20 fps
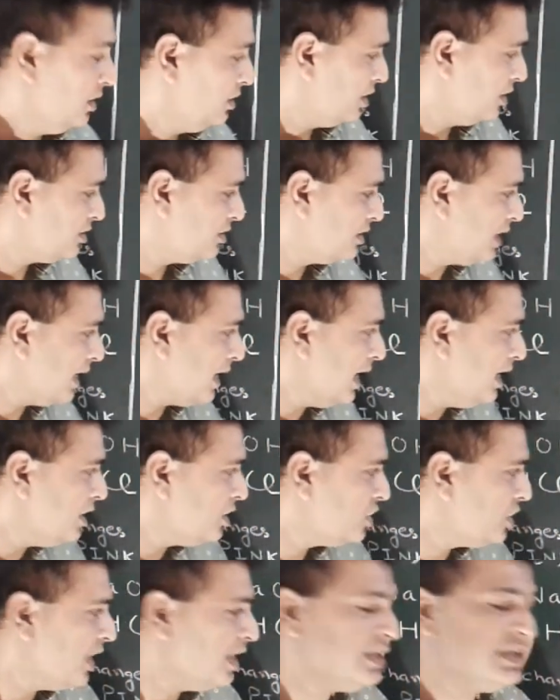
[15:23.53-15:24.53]
the
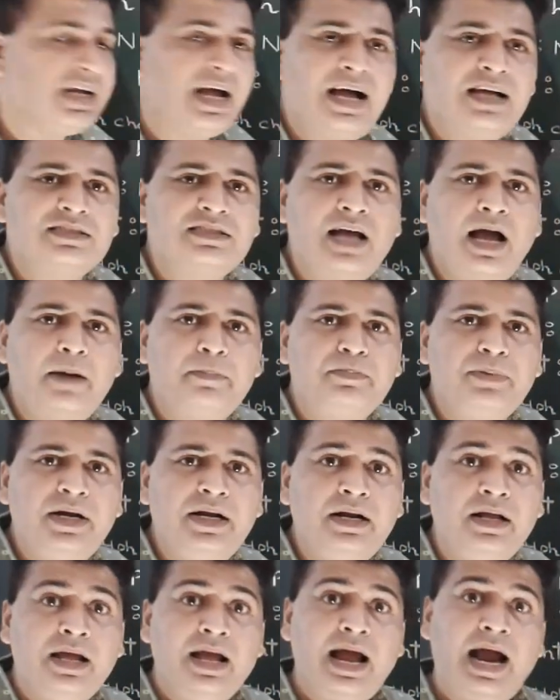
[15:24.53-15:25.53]
second change has
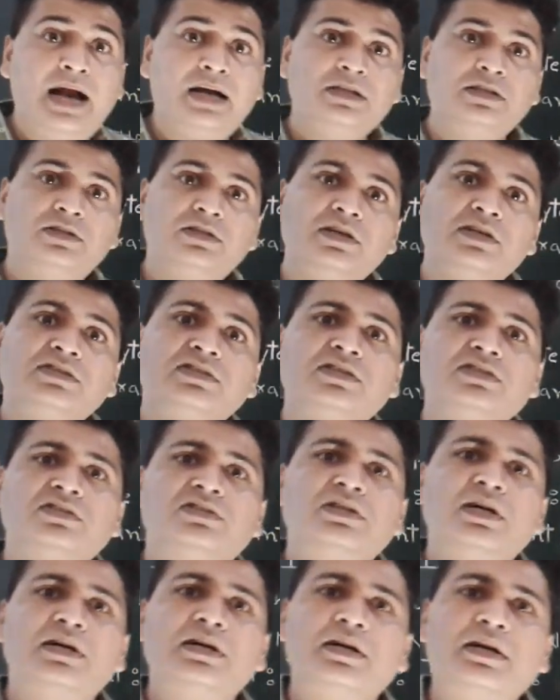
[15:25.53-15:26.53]
happened, and this
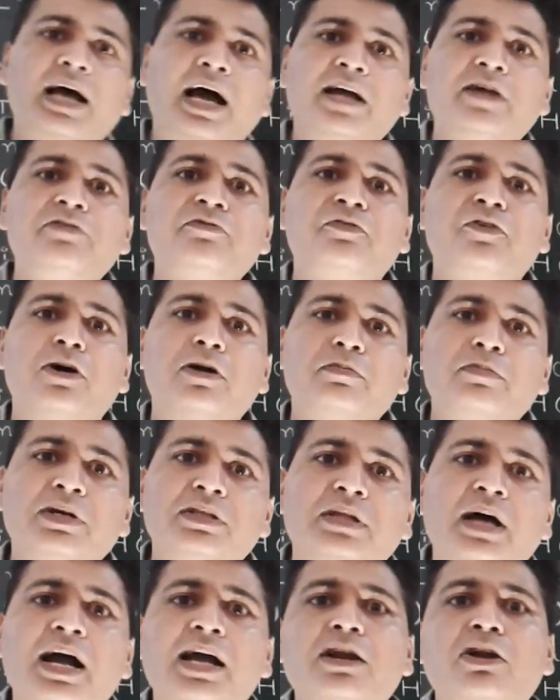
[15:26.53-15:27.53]
is the time for
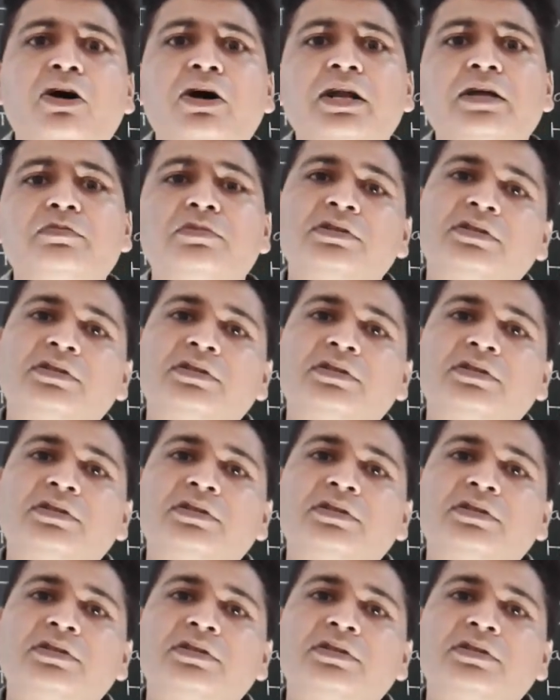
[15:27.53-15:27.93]
methyl orange.